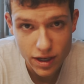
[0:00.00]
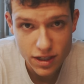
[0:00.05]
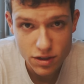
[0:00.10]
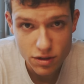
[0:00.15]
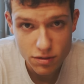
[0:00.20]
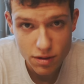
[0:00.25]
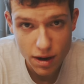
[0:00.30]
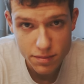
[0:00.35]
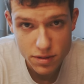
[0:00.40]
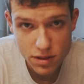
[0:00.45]
I just
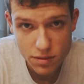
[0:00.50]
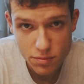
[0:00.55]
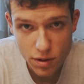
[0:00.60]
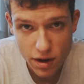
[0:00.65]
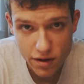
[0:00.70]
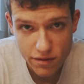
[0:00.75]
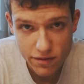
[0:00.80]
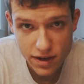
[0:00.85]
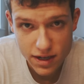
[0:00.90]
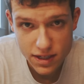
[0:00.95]
grabbed some
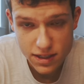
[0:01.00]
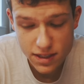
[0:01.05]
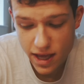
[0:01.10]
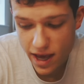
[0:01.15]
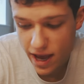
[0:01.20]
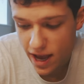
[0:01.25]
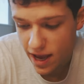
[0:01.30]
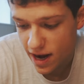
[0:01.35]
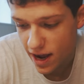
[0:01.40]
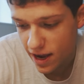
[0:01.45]
breakfast
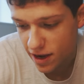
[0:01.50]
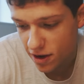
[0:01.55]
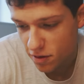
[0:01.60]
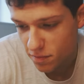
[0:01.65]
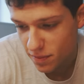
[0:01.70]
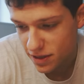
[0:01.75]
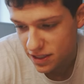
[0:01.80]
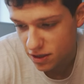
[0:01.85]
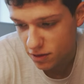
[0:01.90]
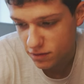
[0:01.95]
and I got
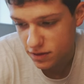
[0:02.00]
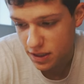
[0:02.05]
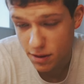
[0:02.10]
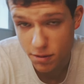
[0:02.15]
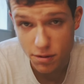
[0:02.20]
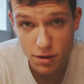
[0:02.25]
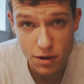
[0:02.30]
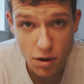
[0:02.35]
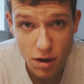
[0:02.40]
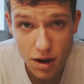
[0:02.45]
myself some
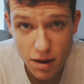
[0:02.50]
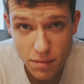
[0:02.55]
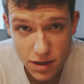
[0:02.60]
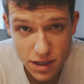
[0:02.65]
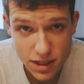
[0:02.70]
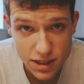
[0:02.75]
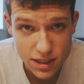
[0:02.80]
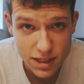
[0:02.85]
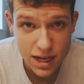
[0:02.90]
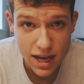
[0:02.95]
granola
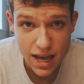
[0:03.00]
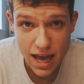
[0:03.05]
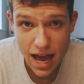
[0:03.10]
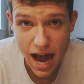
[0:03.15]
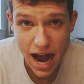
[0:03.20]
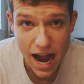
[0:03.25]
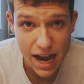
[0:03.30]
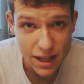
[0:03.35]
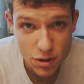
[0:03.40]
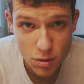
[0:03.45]
because
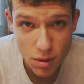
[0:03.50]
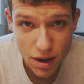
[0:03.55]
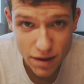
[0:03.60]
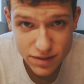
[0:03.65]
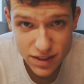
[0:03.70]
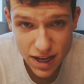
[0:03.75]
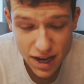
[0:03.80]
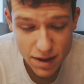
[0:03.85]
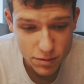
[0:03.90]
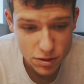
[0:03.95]
I don't have
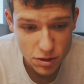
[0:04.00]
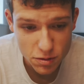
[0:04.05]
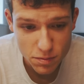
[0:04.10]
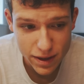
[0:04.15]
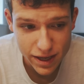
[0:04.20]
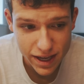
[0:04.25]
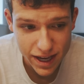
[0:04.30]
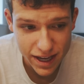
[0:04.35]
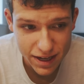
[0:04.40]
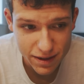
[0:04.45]
time to
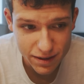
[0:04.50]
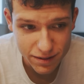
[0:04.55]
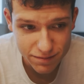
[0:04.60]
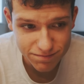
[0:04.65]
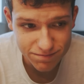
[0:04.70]
make any